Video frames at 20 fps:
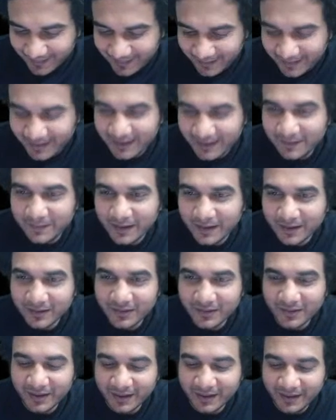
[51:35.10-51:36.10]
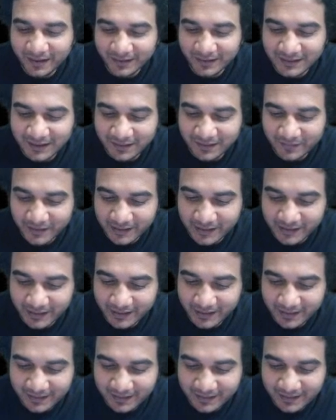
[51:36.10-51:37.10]
Tell me how to reduce it
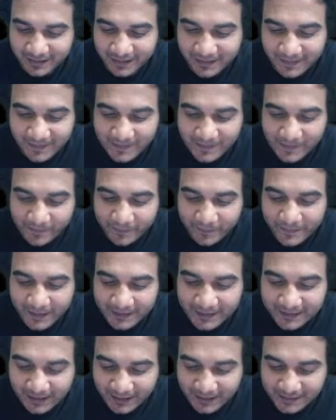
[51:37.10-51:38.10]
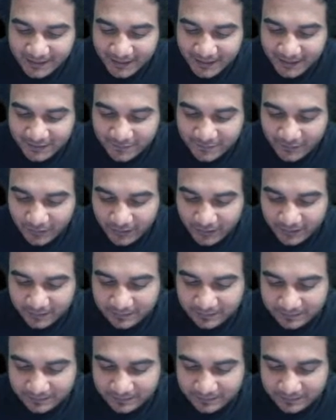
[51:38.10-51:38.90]
further. Its answer is 4.